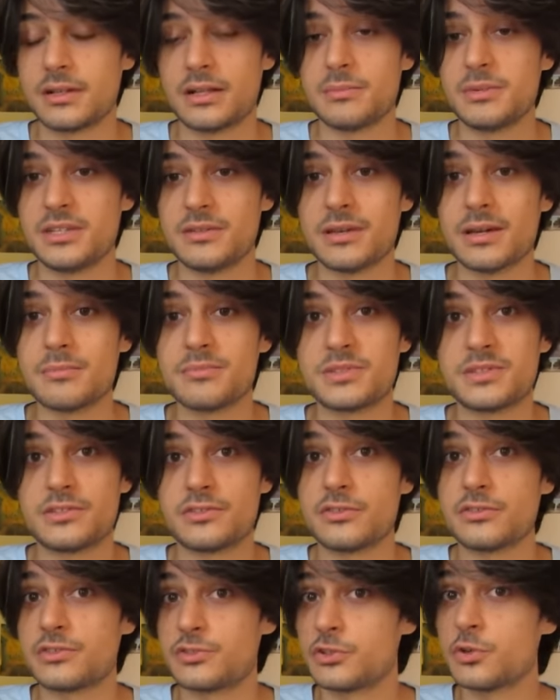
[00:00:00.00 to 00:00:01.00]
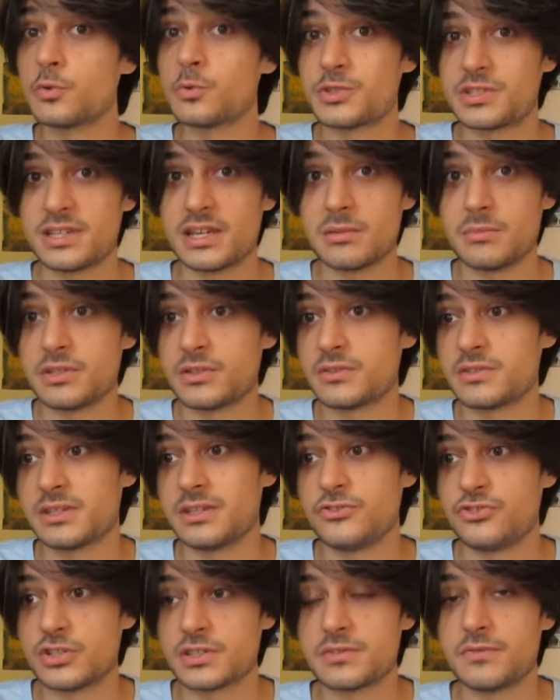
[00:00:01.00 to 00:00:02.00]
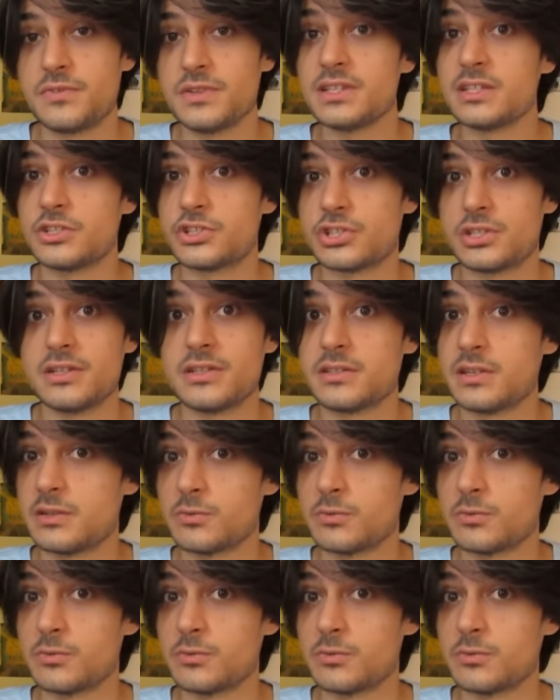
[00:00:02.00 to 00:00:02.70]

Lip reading: I mean, I'm so sad because I just finished it.